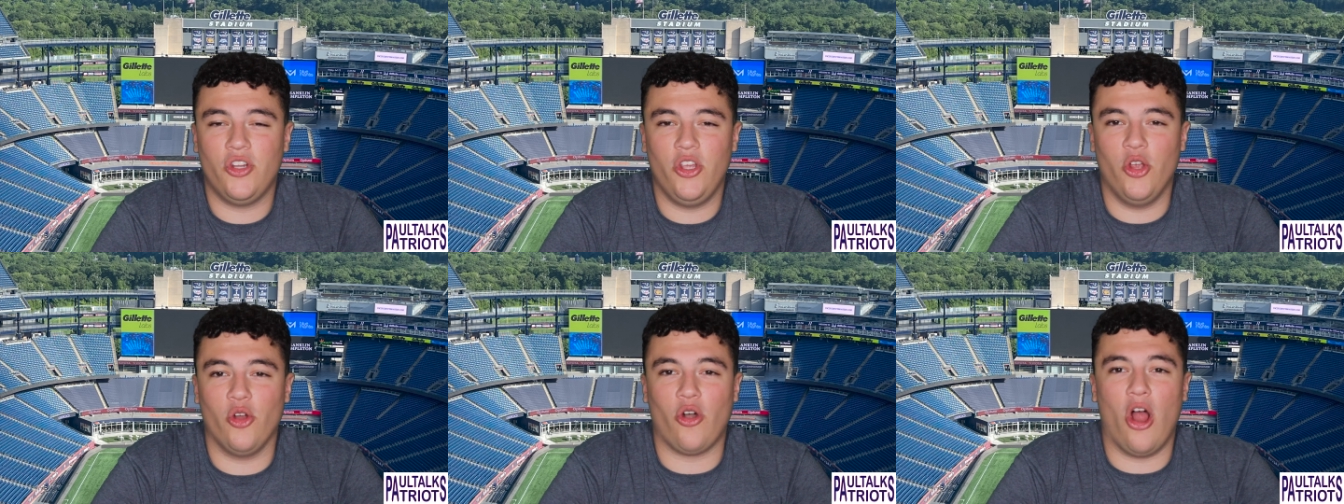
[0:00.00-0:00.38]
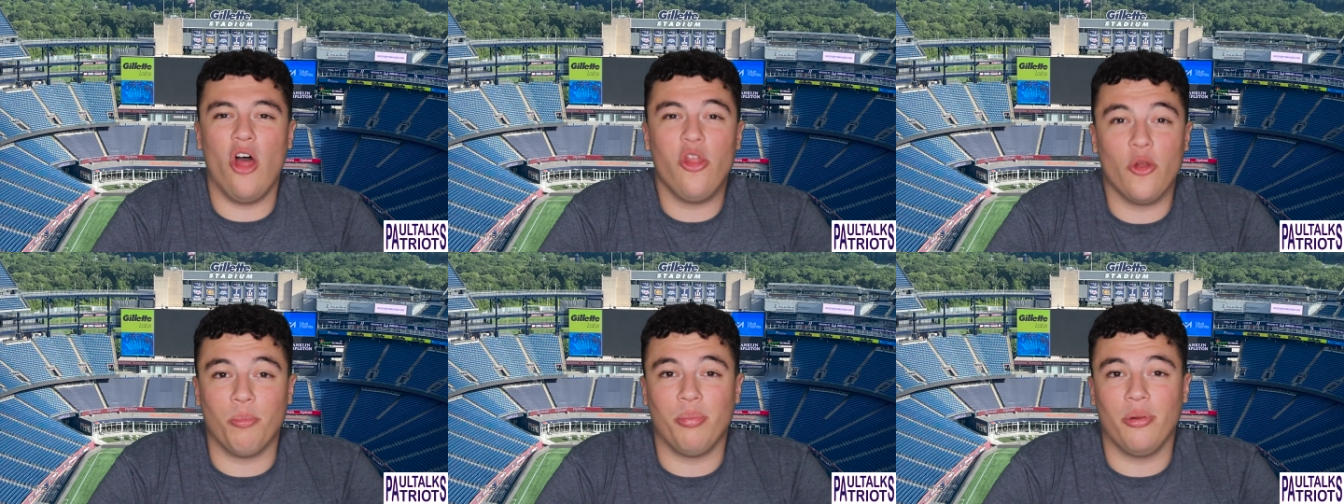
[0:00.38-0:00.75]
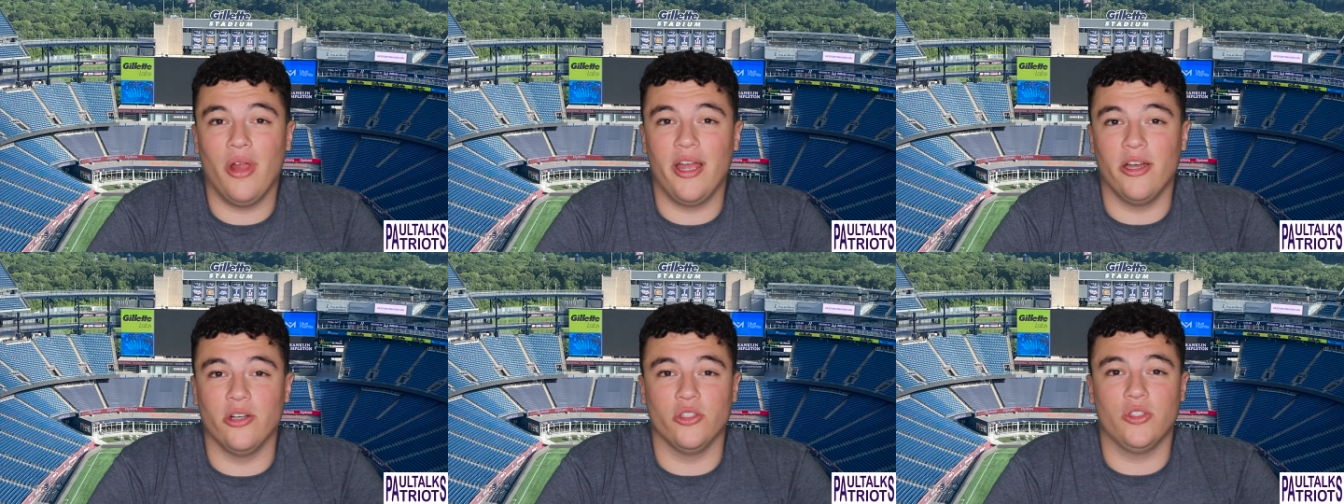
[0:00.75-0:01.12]
to your other
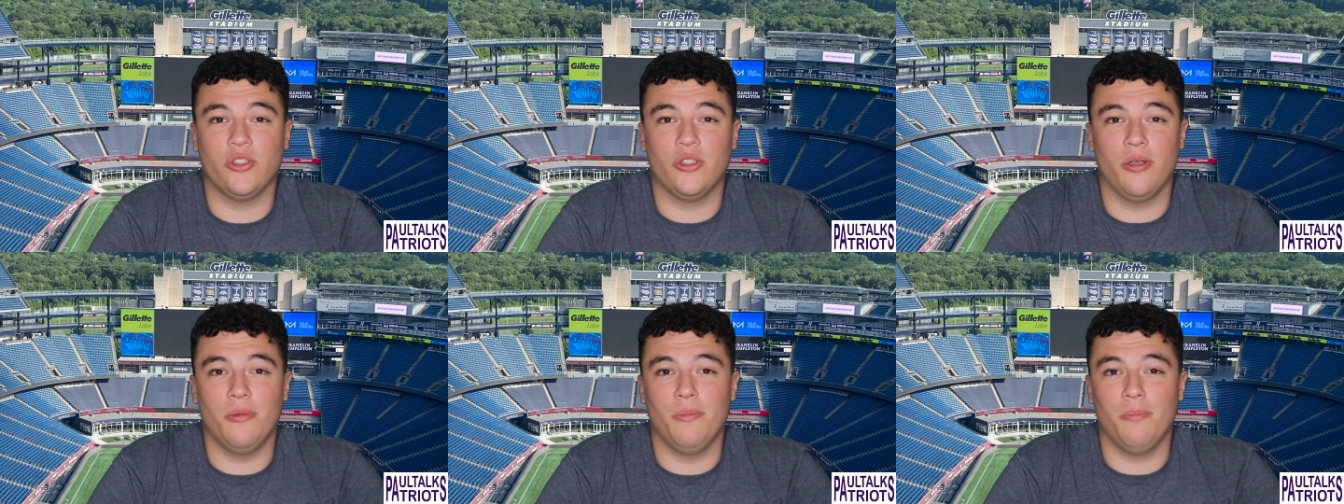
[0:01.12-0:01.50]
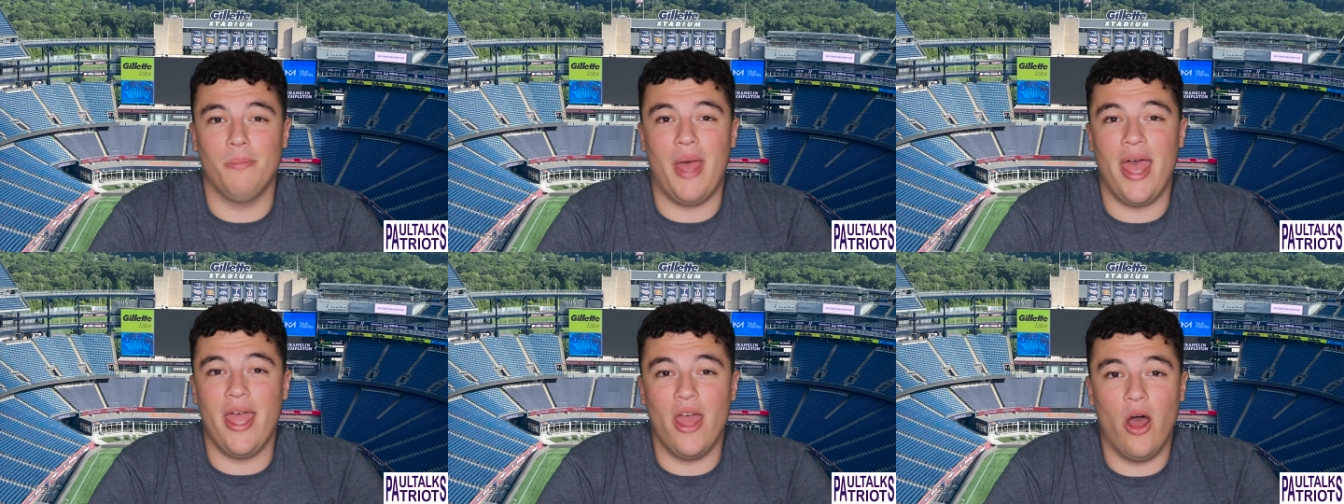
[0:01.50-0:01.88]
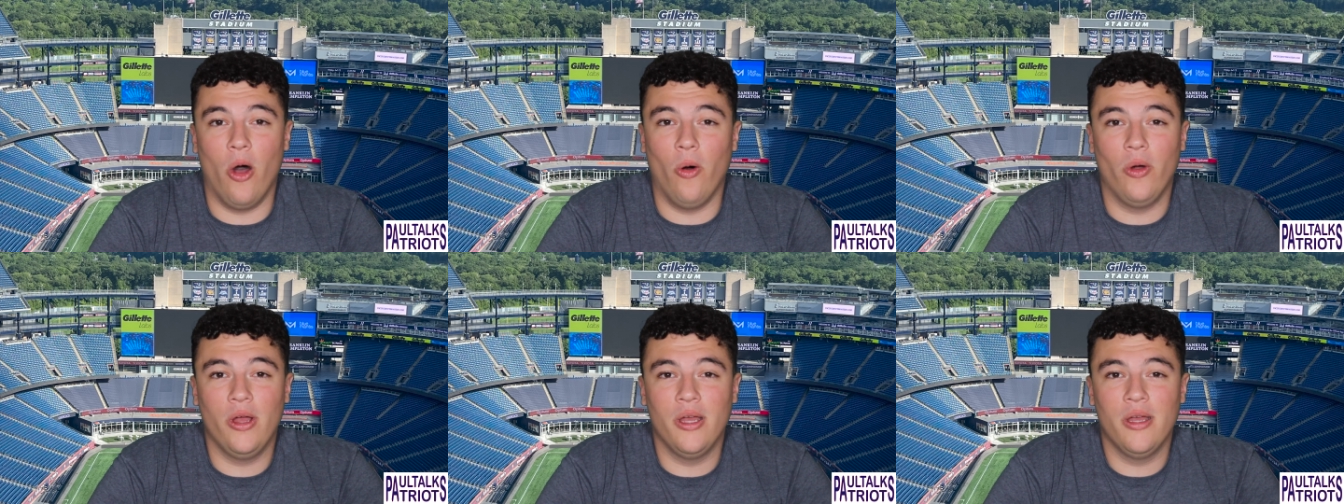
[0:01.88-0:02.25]
players,
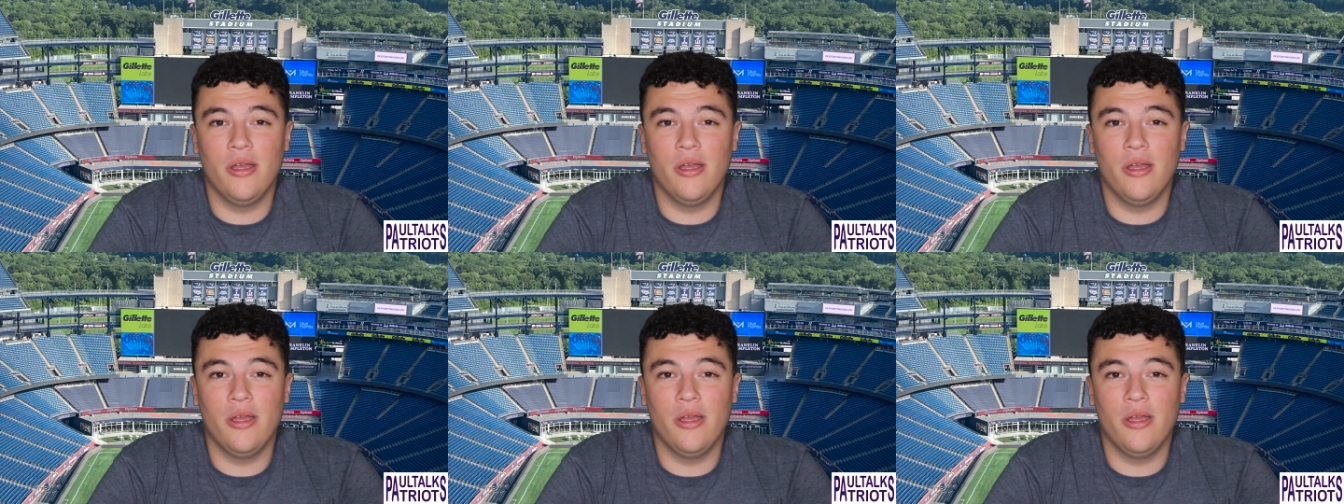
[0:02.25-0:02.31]
Mayo,